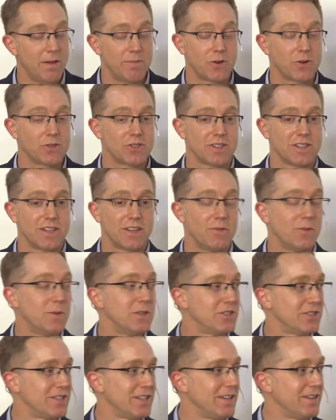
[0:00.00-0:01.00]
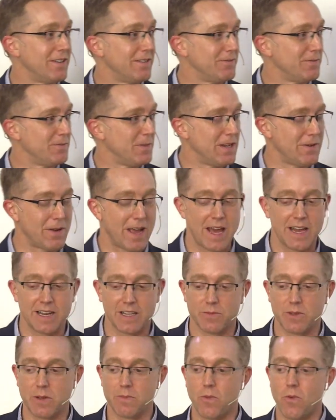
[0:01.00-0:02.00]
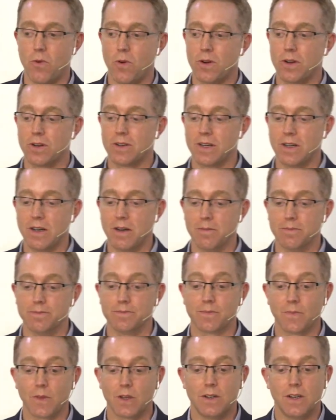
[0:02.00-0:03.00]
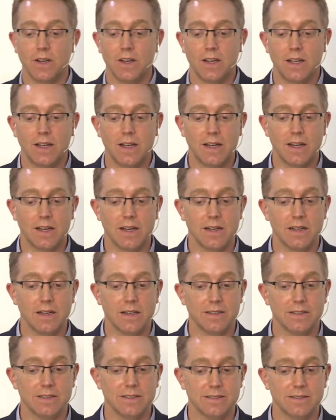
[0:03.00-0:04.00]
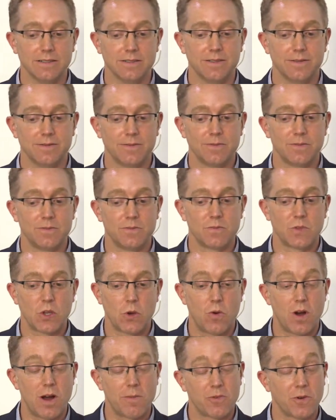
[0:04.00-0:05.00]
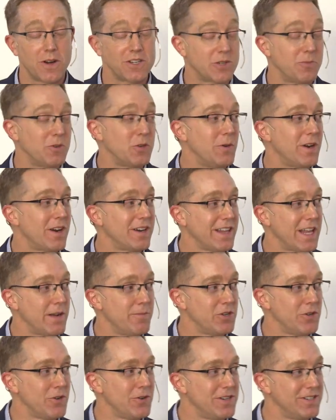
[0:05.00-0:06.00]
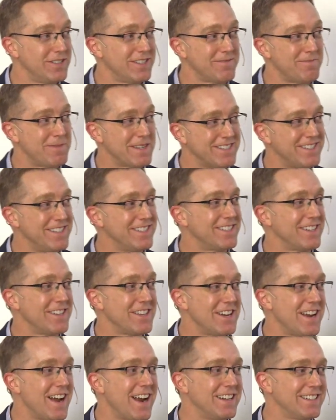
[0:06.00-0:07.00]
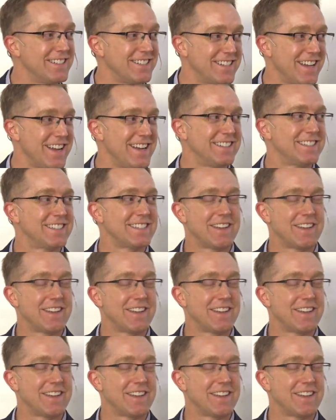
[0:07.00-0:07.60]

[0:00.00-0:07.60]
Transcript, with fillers: I personally wish that we had a little bit more um, uh, cooperation between our labor unions and business in the United States.